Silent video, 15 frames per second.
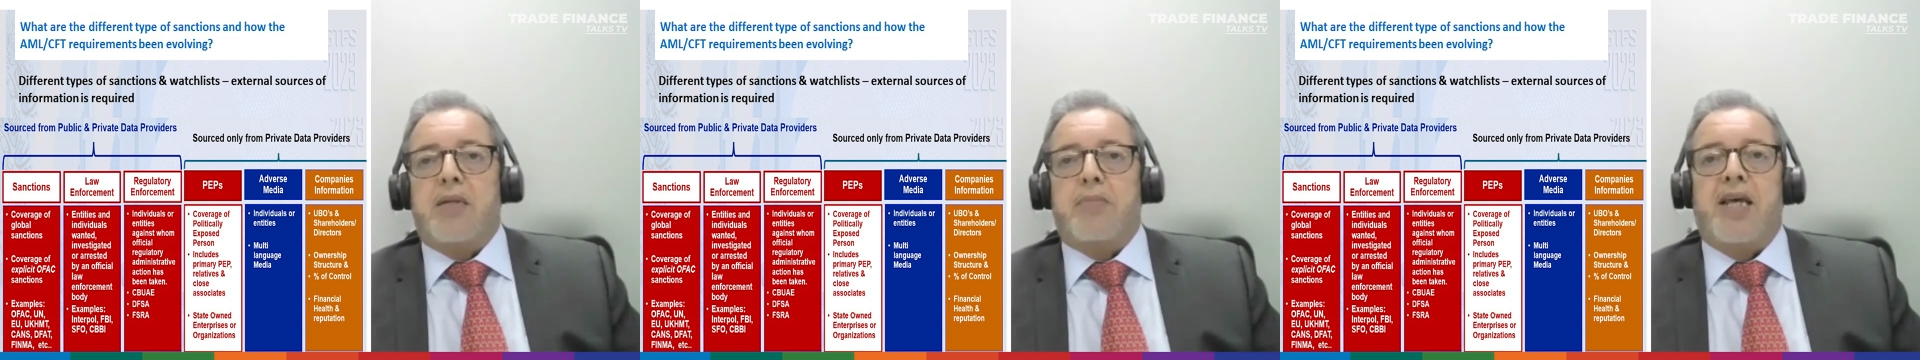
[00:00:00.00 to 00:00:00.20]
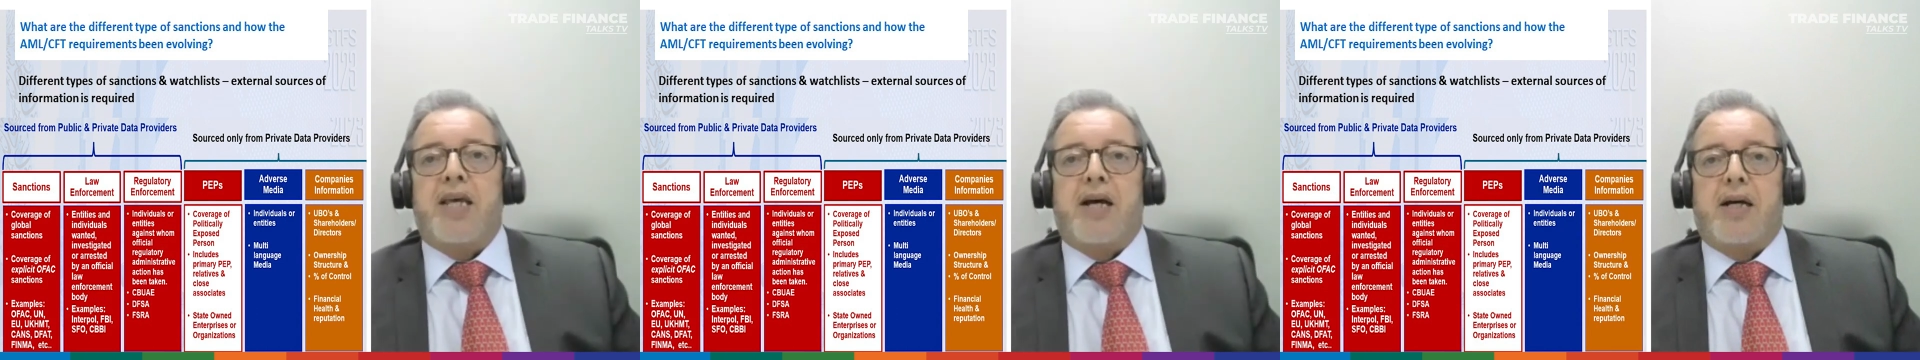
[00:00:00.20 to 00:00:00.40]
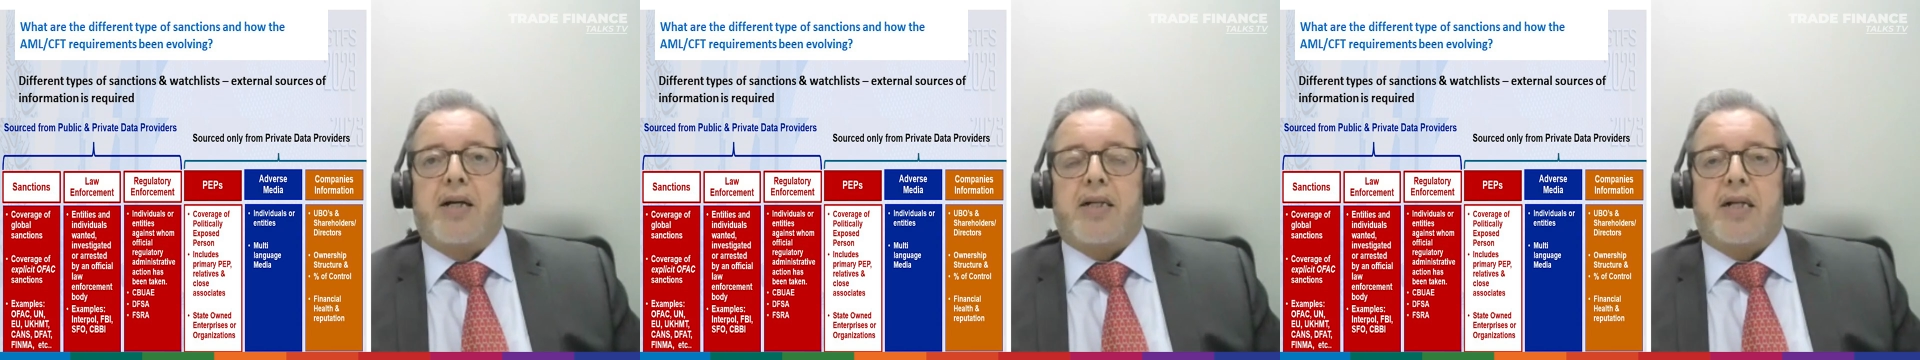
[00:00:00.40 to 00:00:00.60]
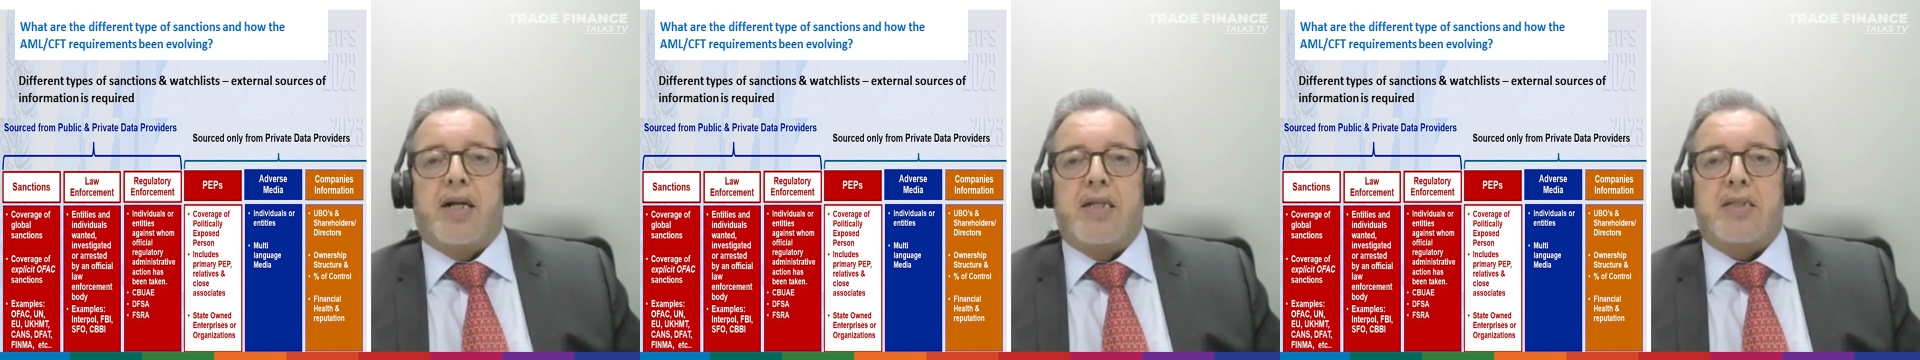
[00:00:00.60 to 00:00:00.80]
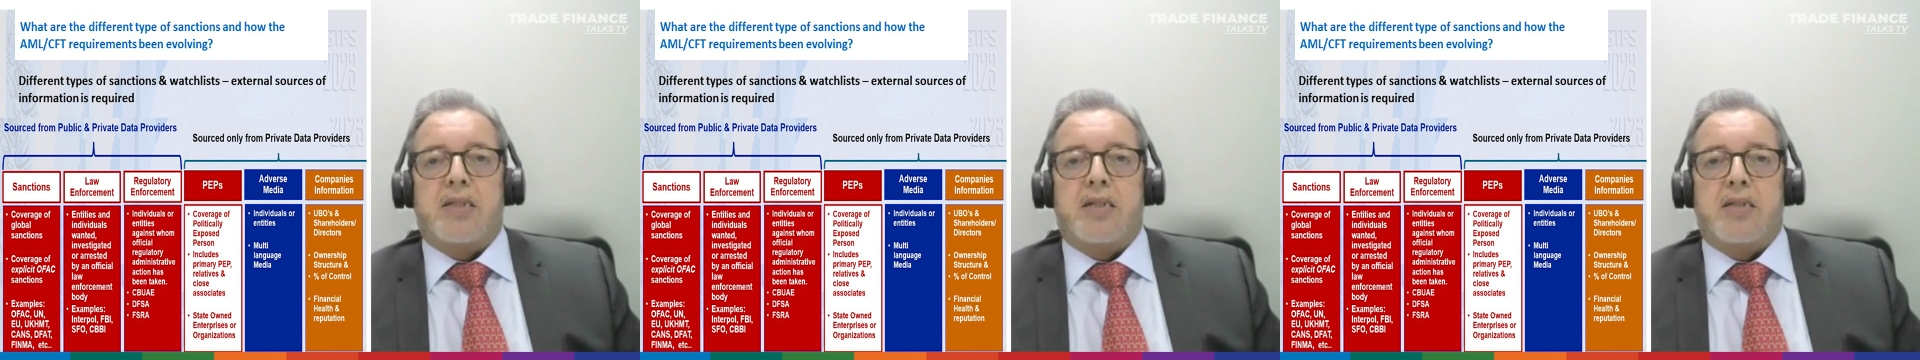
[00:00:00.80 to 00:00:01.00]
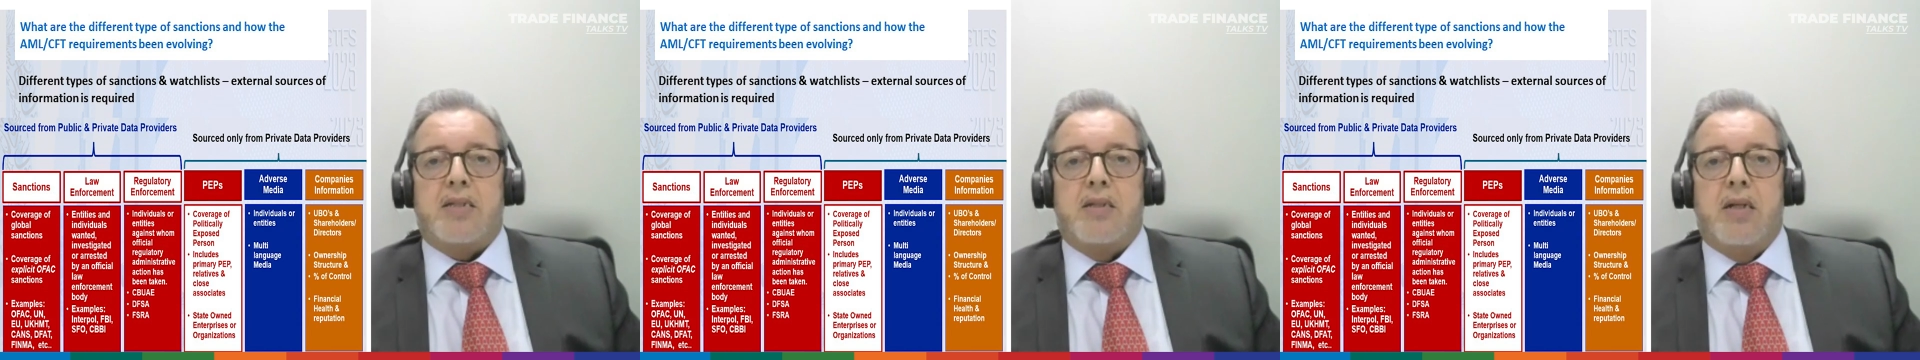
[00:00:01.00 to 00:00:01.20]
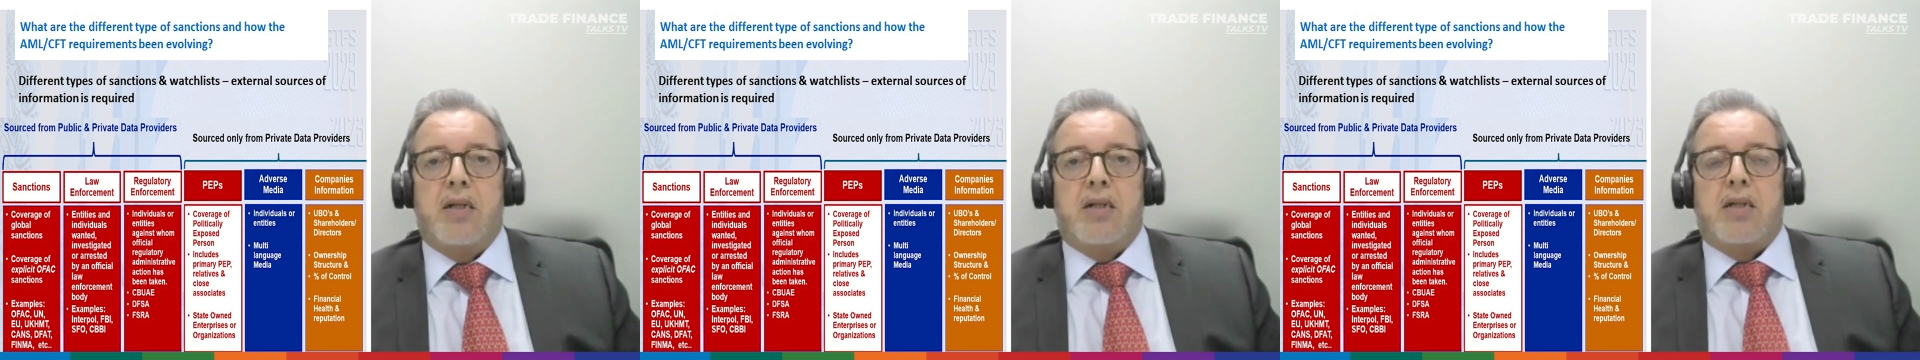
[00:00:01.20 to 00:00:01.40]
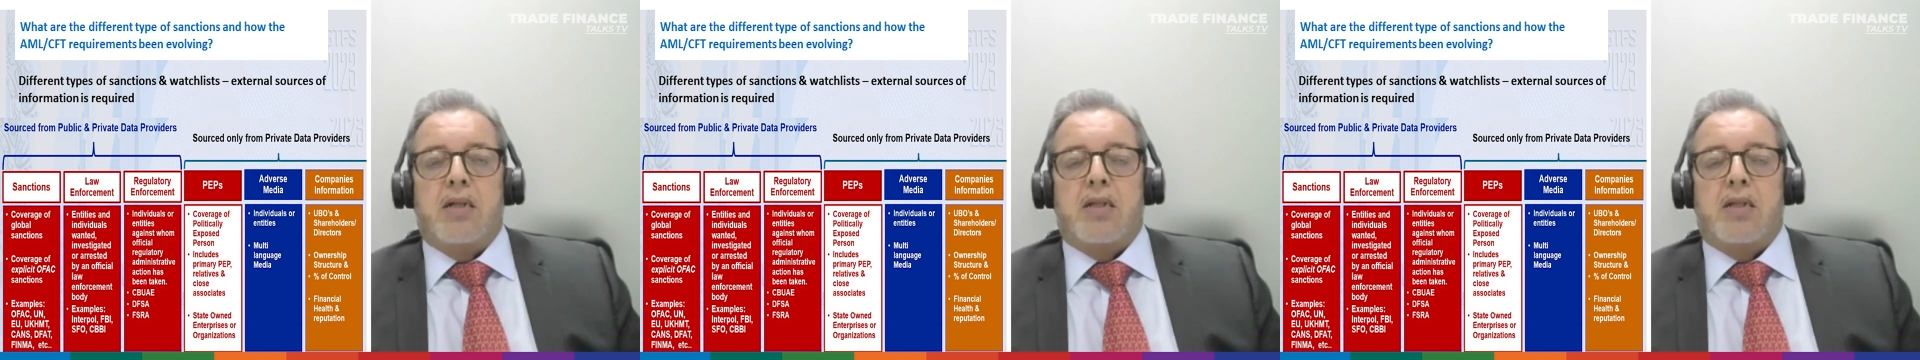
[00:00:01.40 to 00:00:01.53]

Crimea crisis,